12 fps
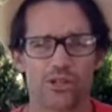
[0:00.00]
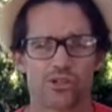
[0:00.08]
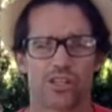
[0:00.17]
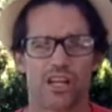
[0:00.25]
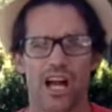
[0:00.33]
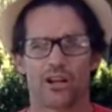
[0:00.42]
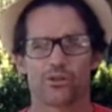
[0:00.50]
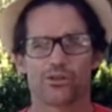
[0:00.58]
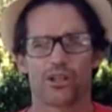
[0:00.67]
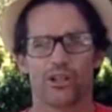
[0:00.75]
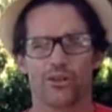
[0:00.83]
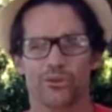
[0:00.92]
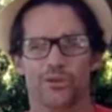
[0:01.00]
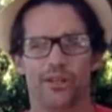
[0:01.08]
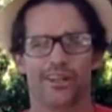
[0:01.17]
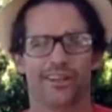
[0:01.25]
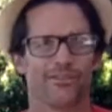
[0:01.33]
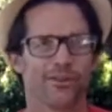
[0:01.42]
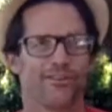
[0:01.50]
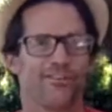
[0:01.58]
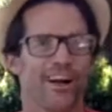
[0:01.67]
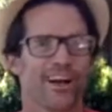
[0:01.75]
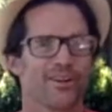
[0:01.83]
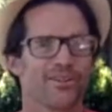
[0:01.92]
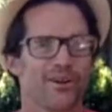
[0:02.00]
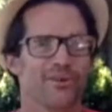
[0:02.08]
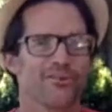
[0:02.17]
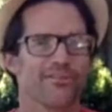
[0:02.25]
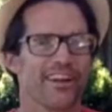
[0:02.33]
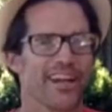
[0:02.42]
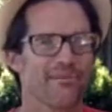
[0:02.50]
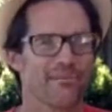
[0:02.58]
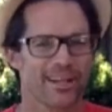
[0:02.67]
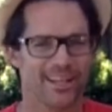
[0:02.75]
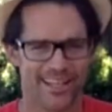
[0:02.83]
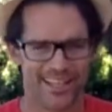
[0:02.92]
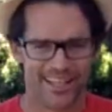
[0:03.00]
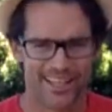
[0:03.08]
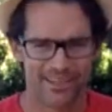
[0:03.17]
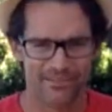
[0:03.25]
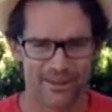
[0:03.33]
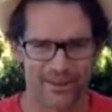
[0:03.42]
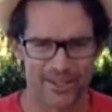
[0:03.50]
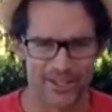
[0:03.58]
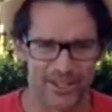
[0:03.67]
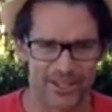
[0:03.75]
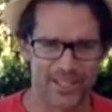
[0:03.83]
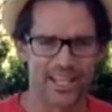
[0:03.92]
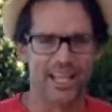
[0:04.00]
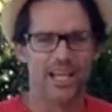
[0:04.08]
Scholar salute for the Firestone fam. Very good.